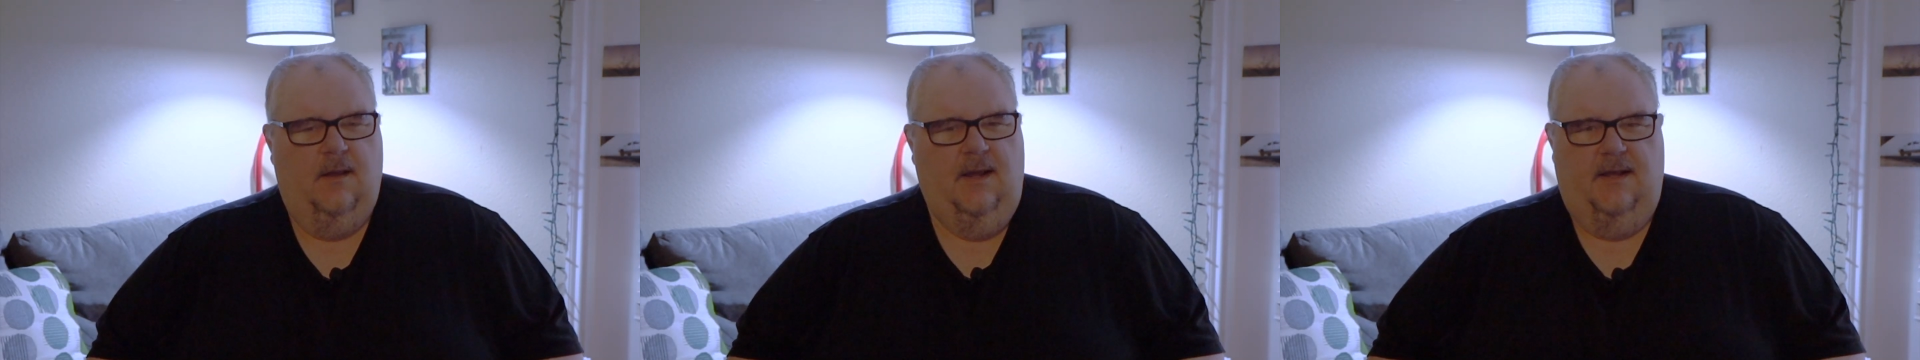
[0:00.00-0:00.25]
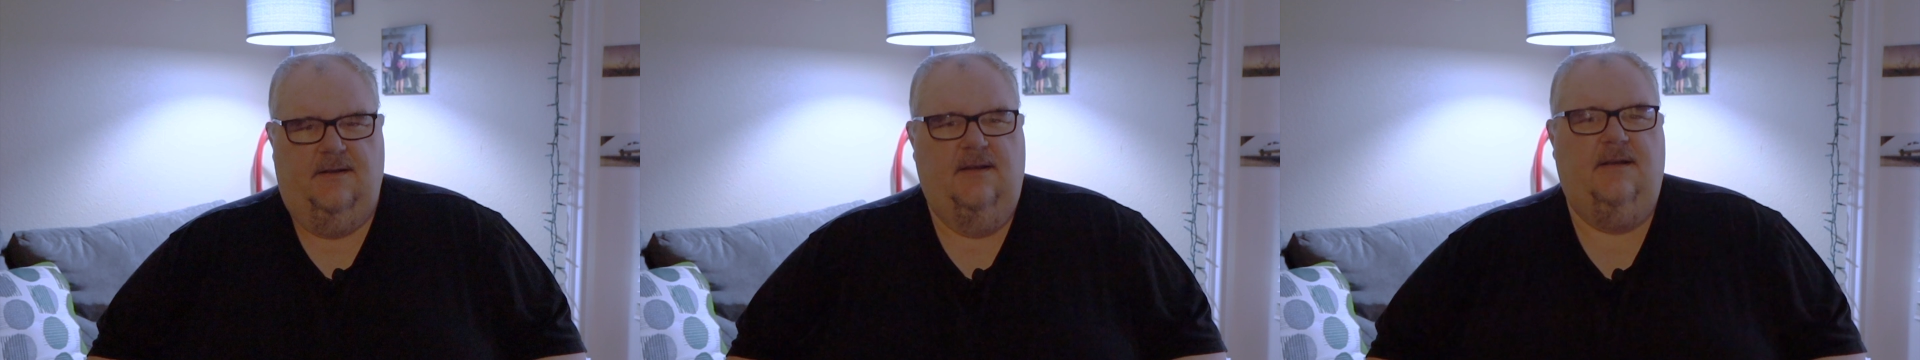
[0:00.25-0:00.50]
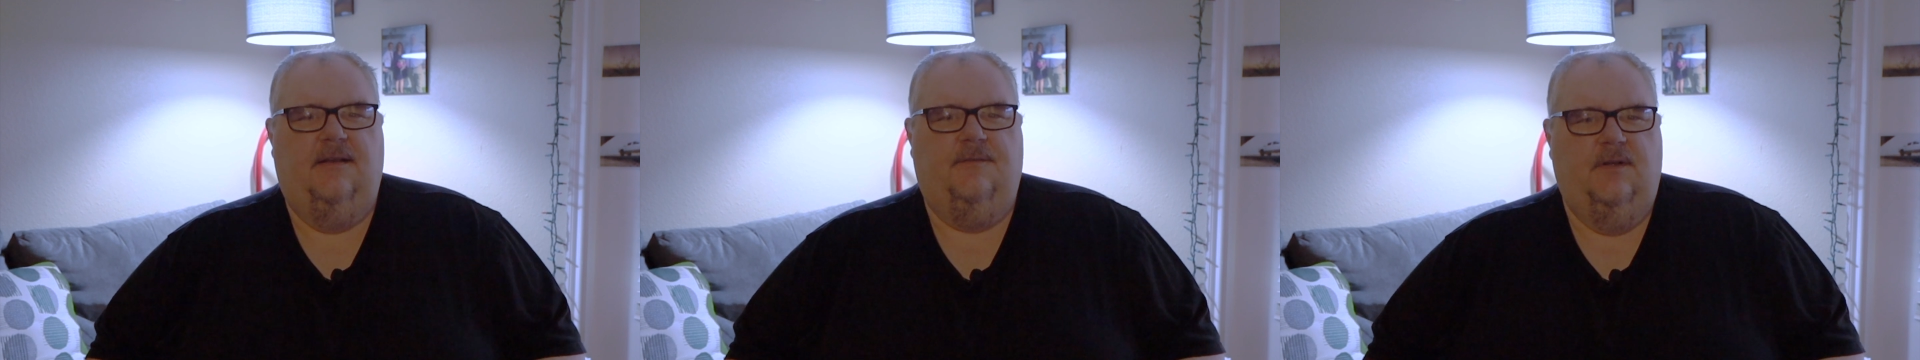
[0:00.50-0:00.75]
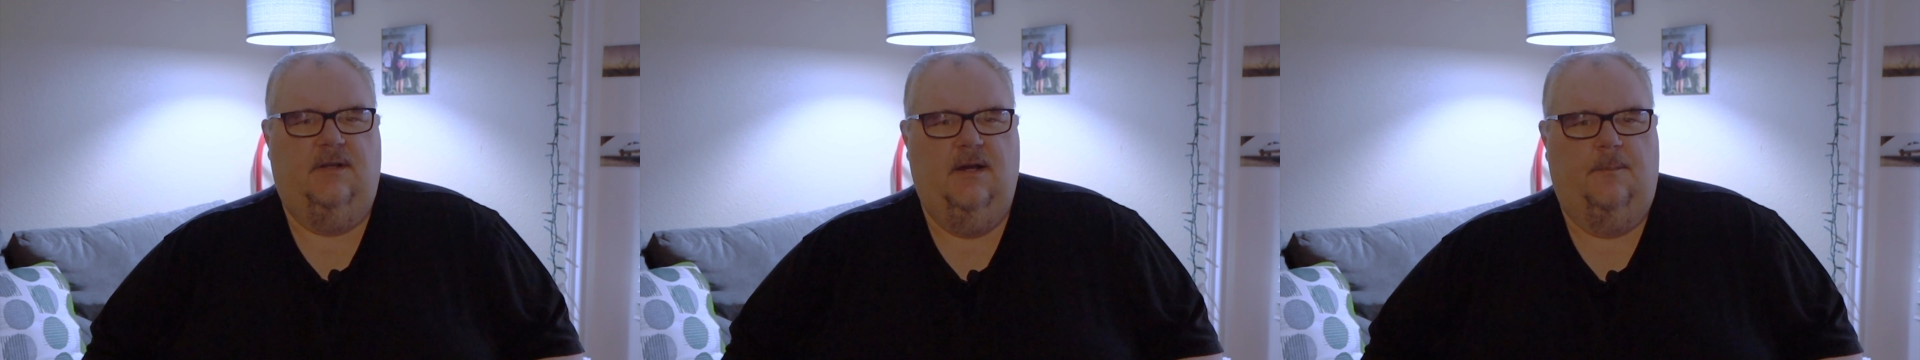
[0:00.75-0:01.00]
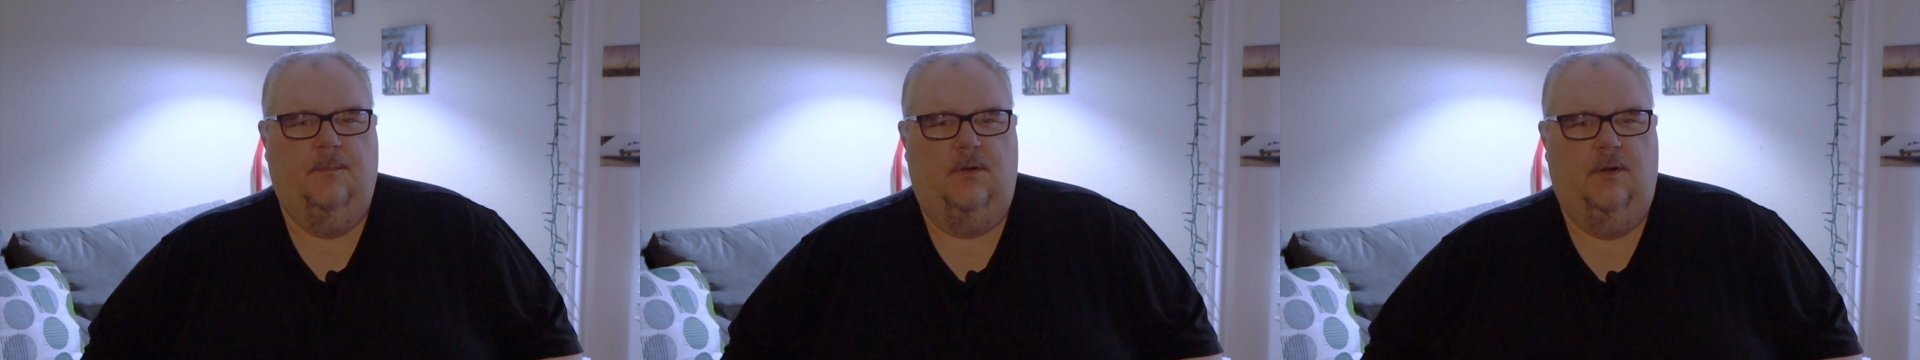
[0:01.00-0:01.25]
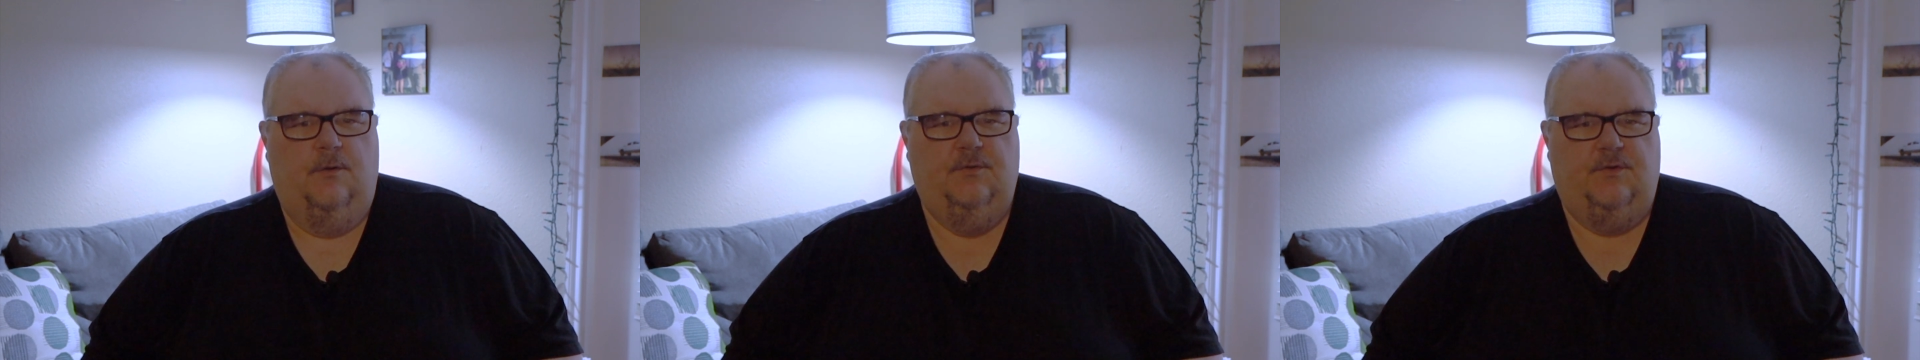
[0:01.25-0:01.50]
It didn't even come
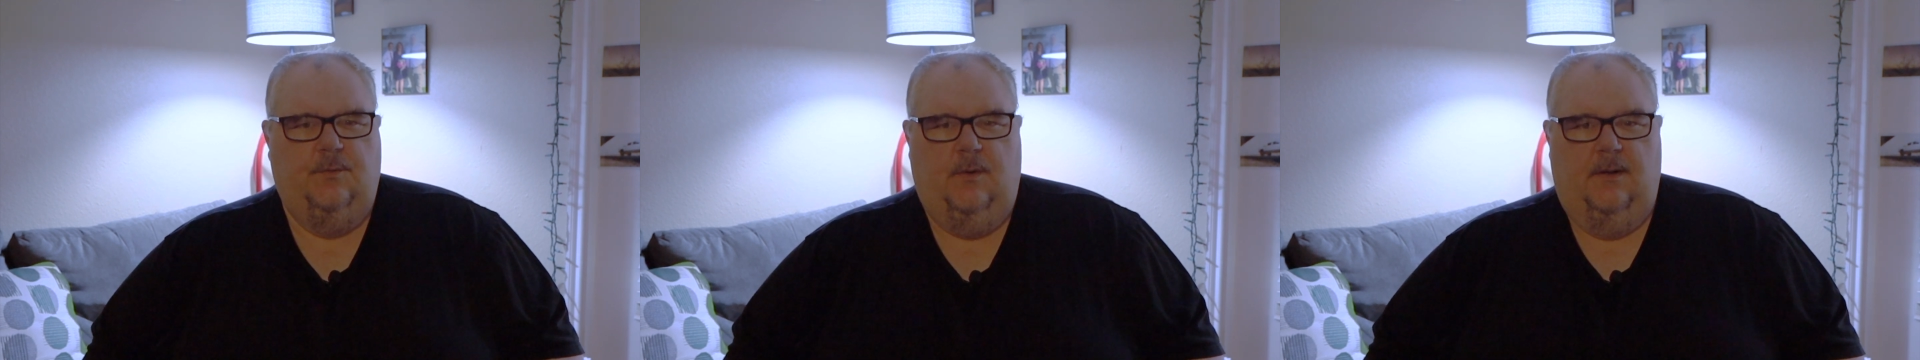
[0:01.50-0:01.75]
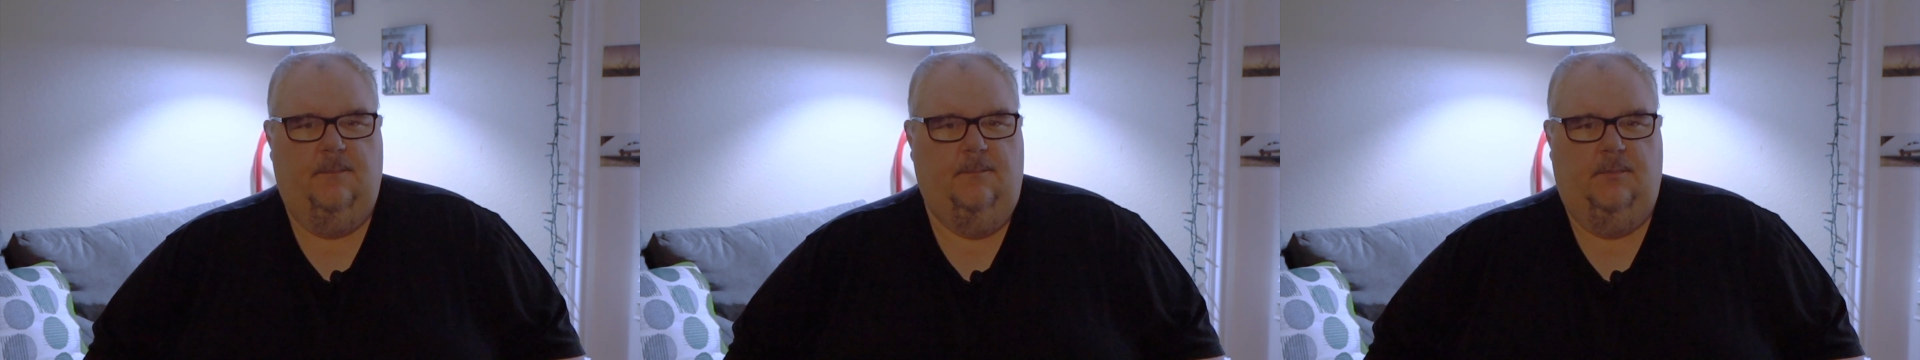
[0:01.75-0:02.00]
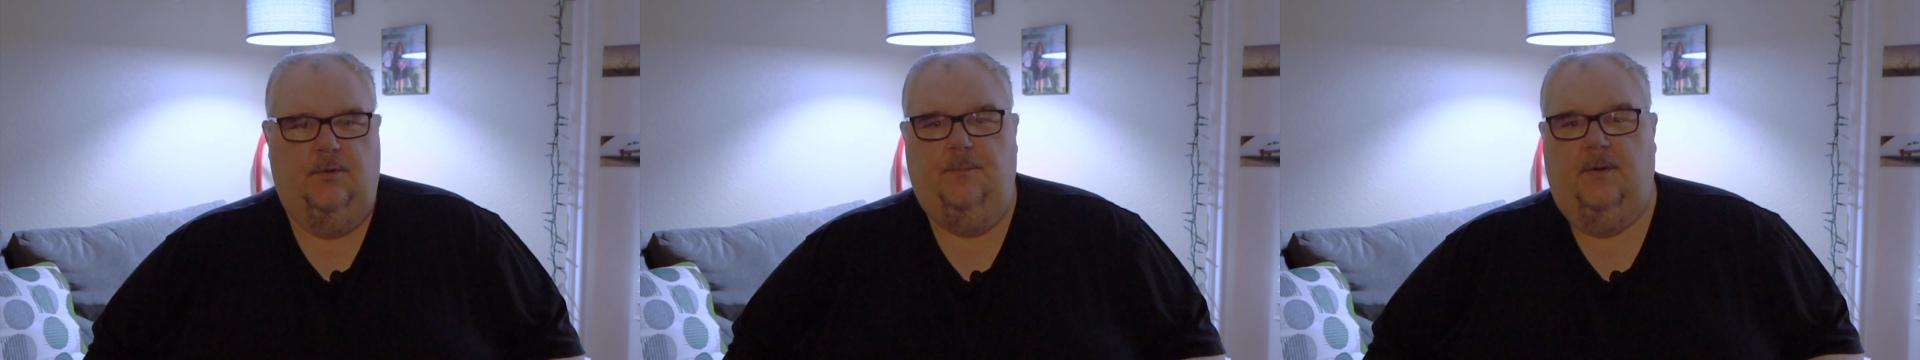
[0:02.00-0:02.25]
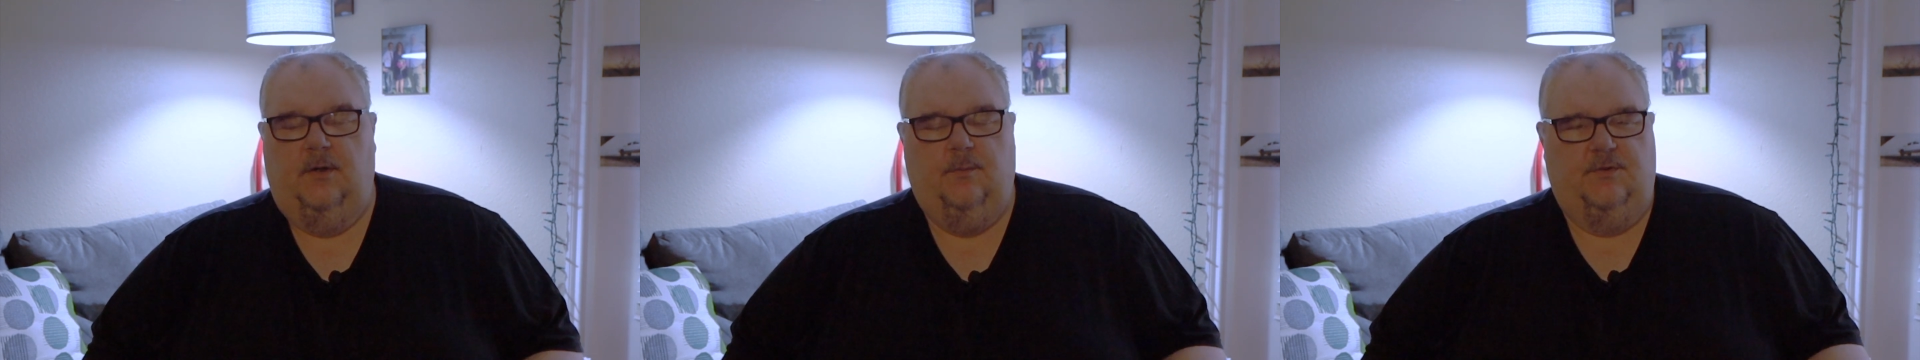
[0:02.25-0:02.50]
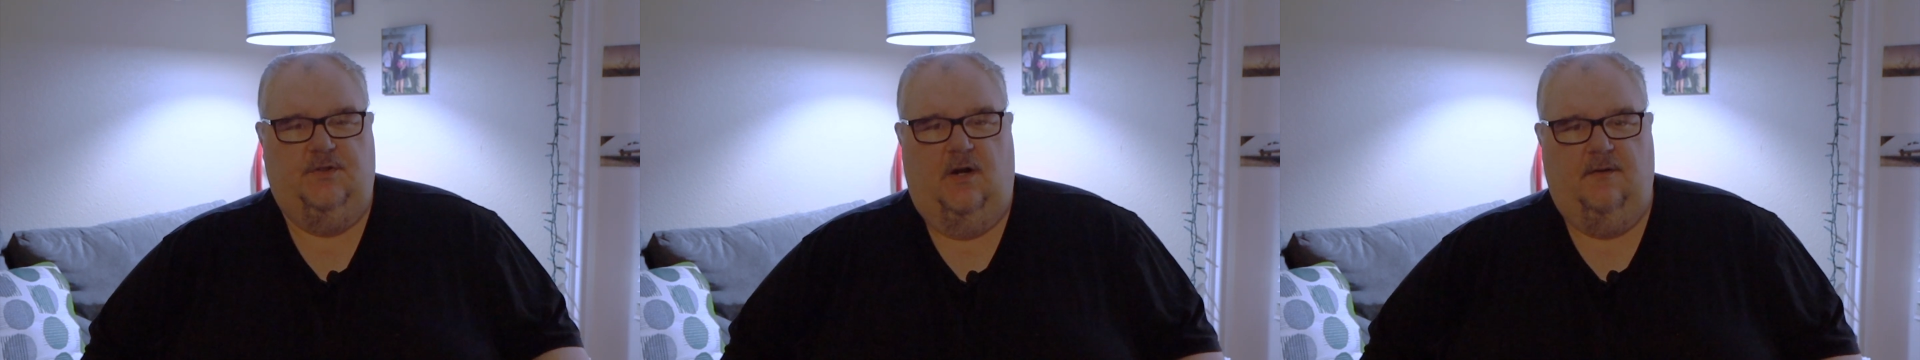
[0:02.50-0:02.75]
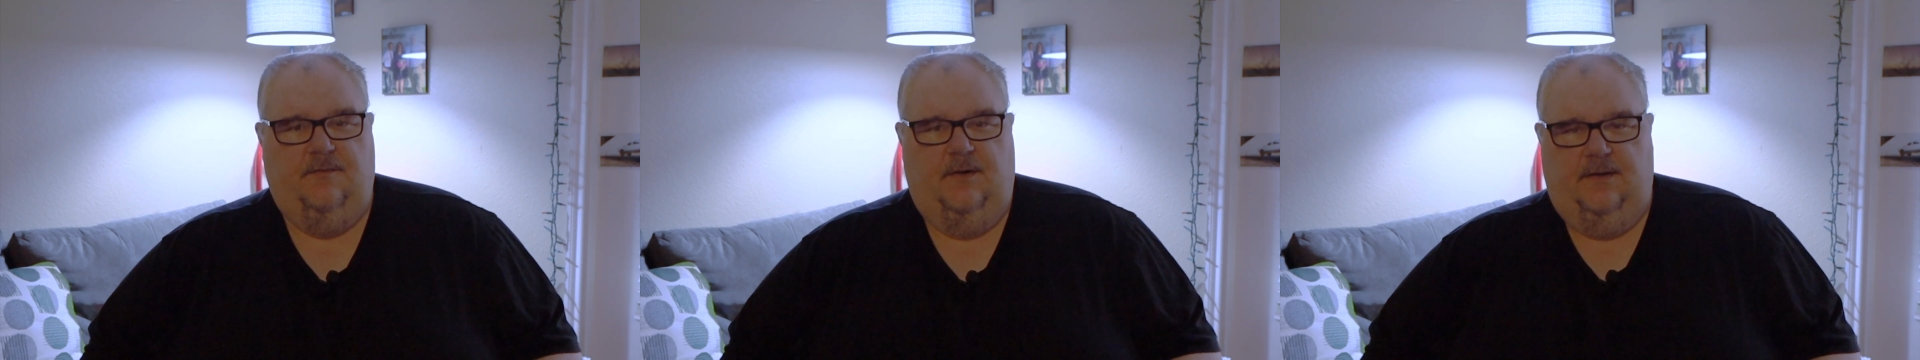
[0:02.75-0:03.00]
close to what Blue Book was
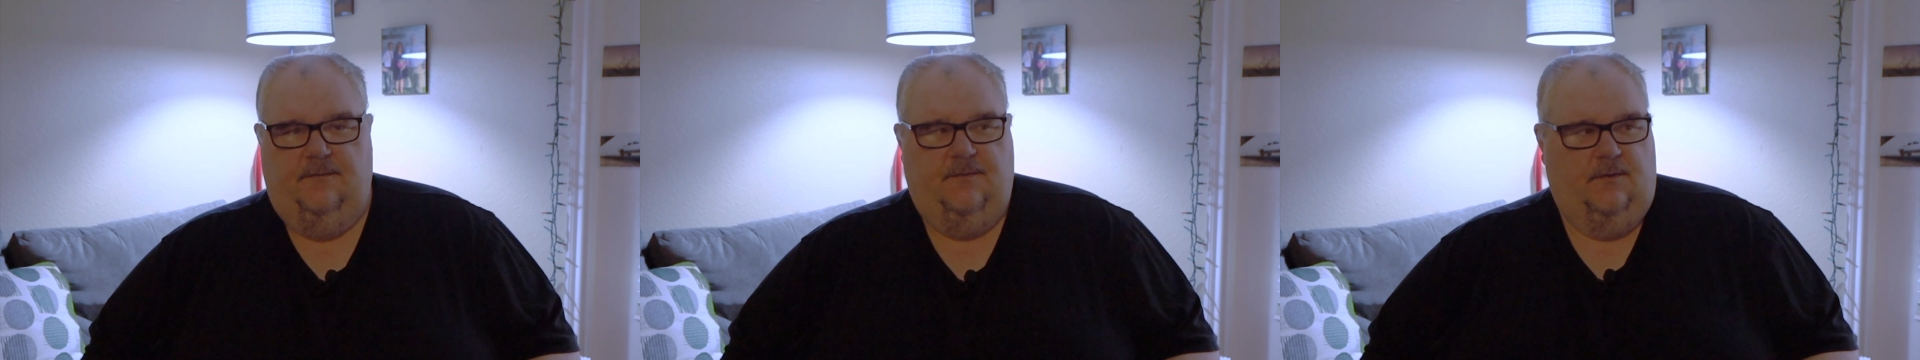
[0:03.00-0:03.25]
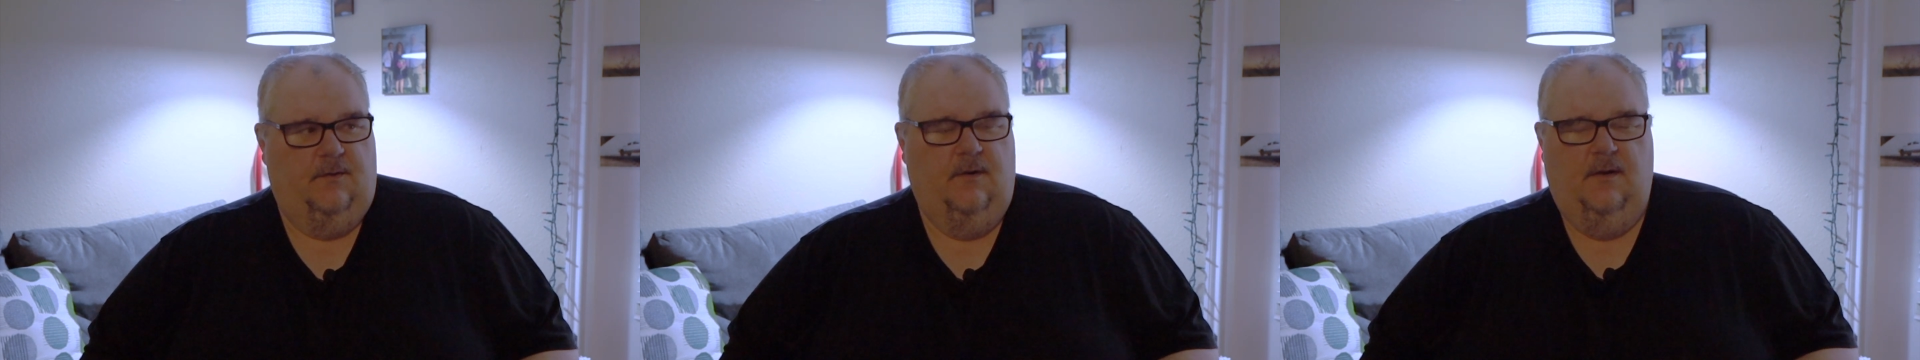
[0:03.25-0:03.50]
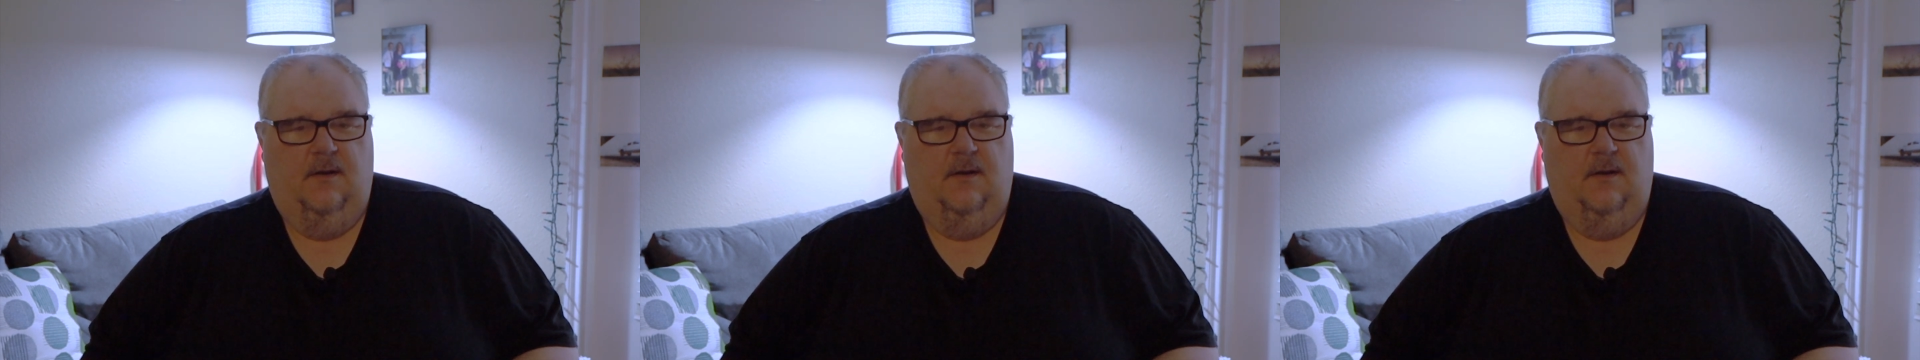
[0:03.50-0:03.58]
offering for